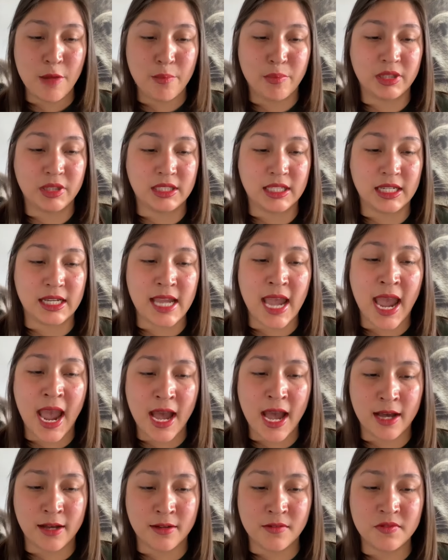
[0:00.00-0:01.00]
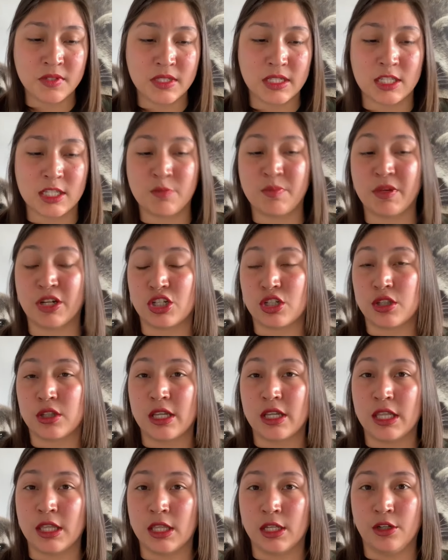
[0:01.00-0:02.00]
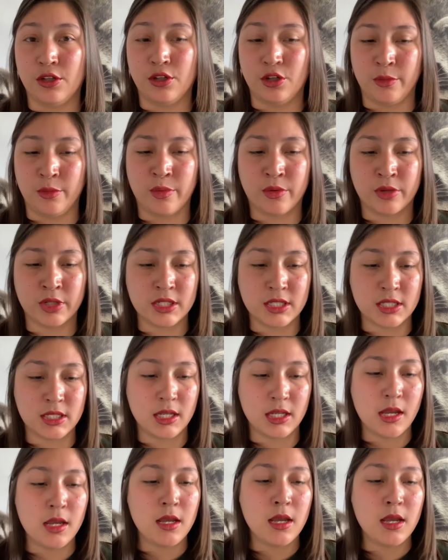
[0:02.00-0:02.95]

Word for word: but the calves, especially the newborns,